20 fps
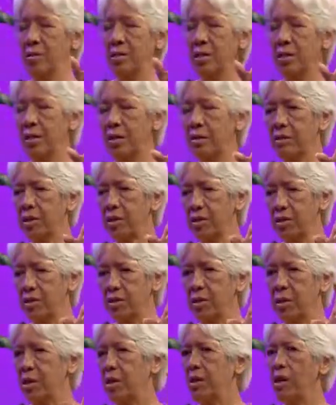and the legal
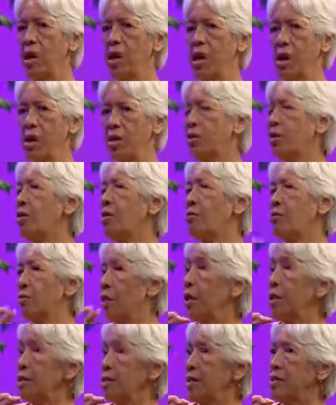history and the
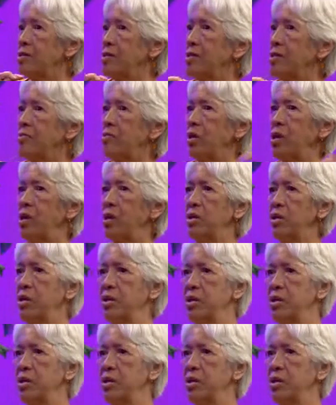rightness of it,